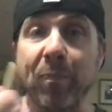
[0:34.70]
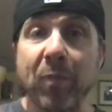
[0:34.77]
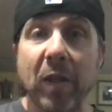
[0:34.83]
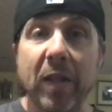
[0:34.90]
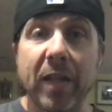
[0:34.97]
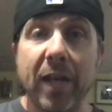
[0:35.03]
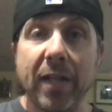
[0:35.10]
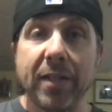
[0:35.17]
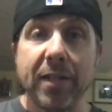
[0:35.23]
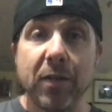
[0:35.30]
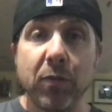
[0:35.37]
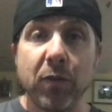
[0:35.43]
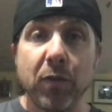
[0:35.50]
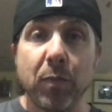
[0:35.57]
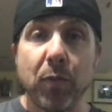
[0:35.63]
The idea
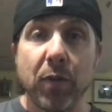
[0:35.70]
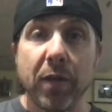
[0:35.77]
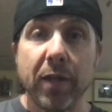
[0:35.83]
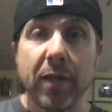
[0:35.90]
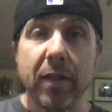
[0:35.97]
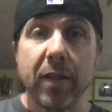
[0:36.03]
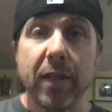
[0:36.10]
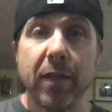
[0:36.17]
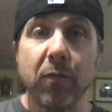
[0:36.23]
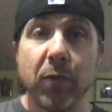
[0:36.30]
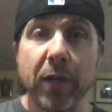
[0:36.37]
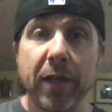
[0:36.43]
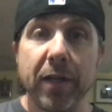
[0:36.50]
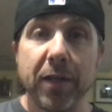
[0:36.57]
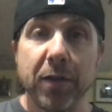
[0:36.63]
with putting the
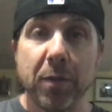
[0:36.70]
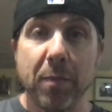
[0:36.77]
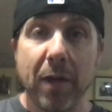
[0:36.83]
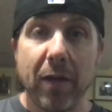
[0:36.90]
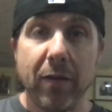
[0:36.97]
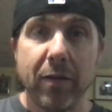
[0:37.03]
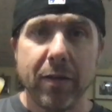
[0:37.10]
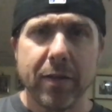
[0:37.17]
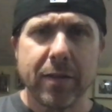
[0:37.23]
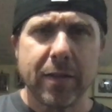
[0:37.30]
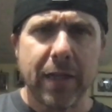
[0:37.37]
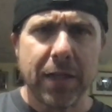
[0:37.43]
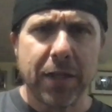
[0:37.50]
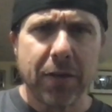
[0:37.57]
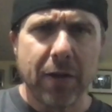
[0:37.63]
reed in your mouth is
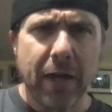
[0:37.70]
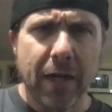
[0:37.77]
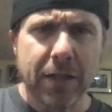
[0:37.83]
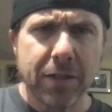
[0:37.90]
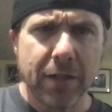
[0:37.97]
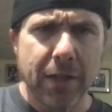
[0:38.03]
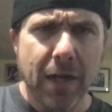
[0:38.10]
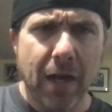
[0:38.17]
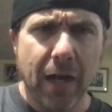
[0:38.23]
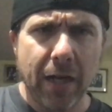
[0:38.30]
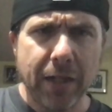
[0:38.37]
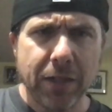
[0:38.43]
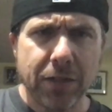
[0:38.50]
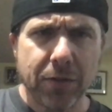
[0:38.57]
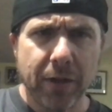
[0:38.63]
that you're actually
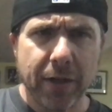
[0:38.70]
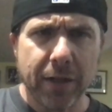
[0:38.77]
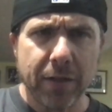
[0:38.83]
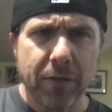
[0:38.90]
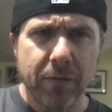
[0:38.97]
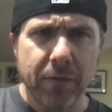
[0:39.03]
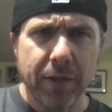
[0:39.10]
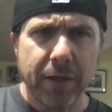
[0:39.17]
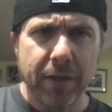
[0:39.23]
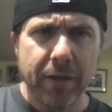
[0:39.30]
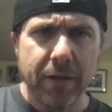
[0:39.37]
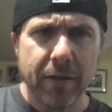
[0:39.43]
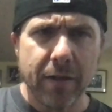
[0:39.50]
hydrating the reed.